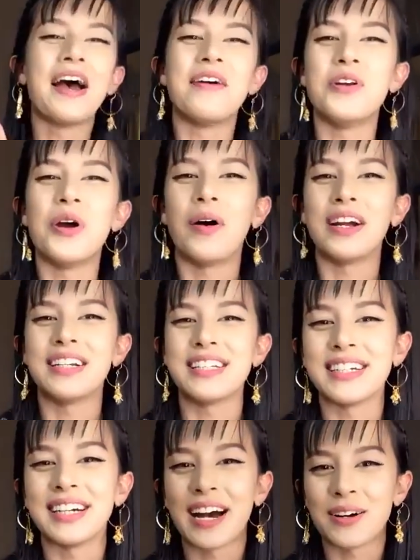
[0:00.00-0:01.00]
I have no
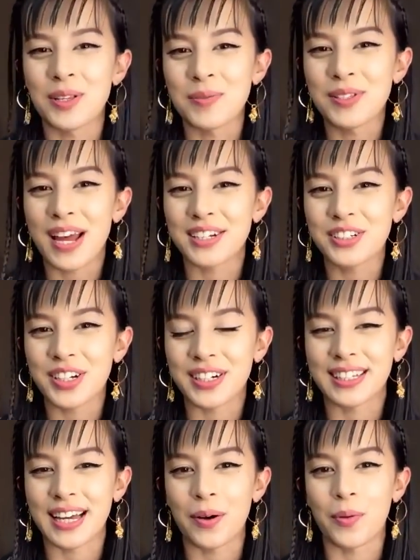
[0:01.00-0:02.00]
idea how
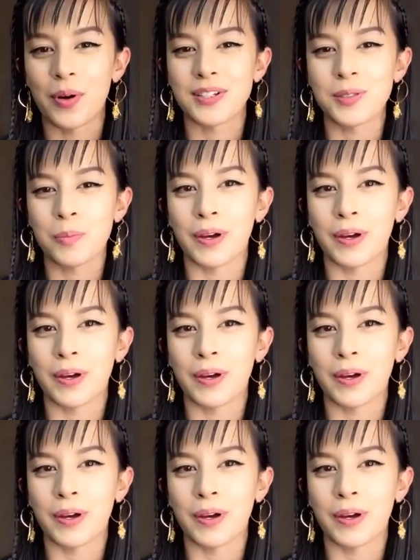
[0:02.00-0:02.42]
substantiated that was,